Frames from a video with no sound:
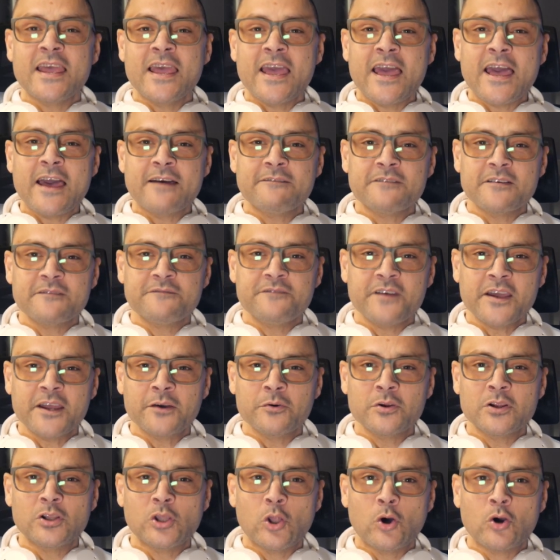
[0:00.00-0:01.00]
have a
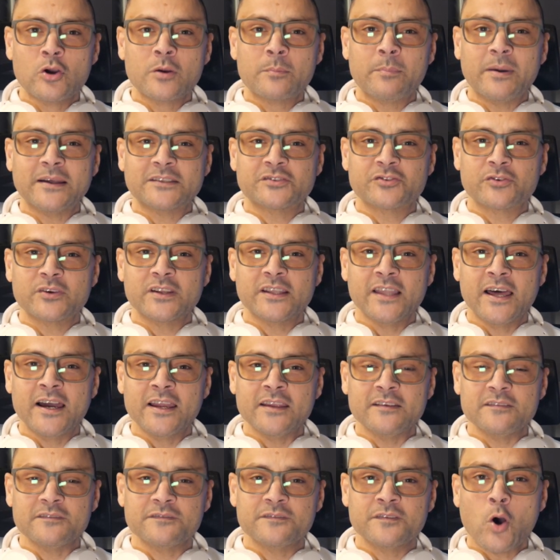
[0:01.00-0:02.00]
very long battery
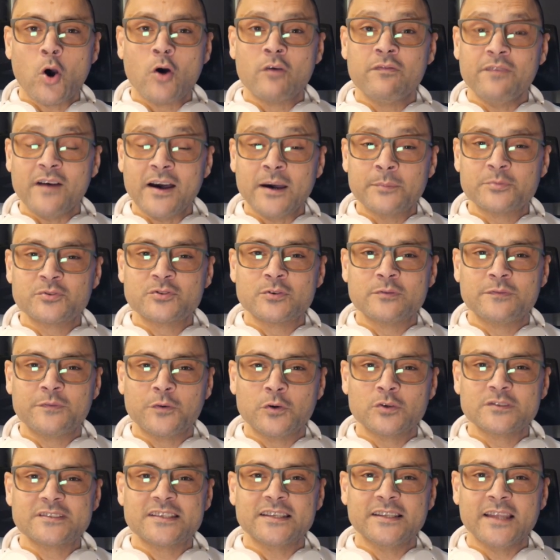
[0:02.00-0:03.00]
life of up to
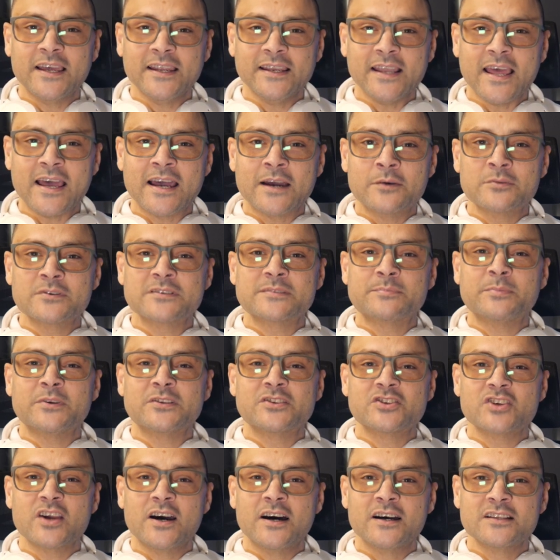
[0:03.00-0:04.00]
49 hours per
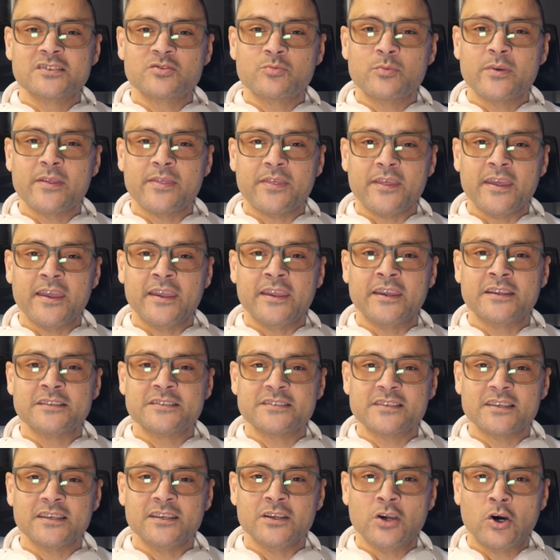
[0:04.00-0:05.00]
charge with
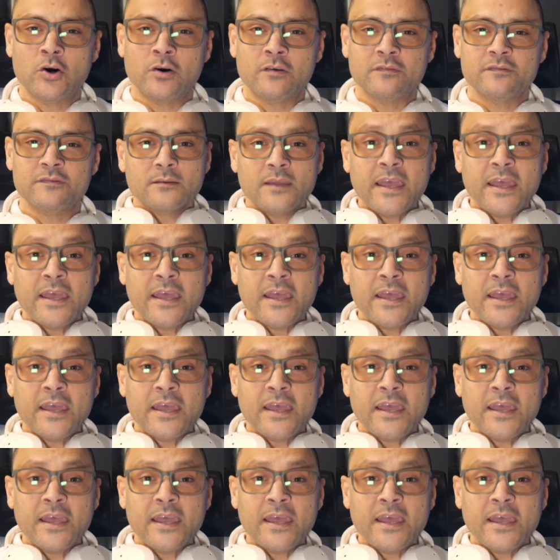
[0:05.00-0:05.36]
ANC off,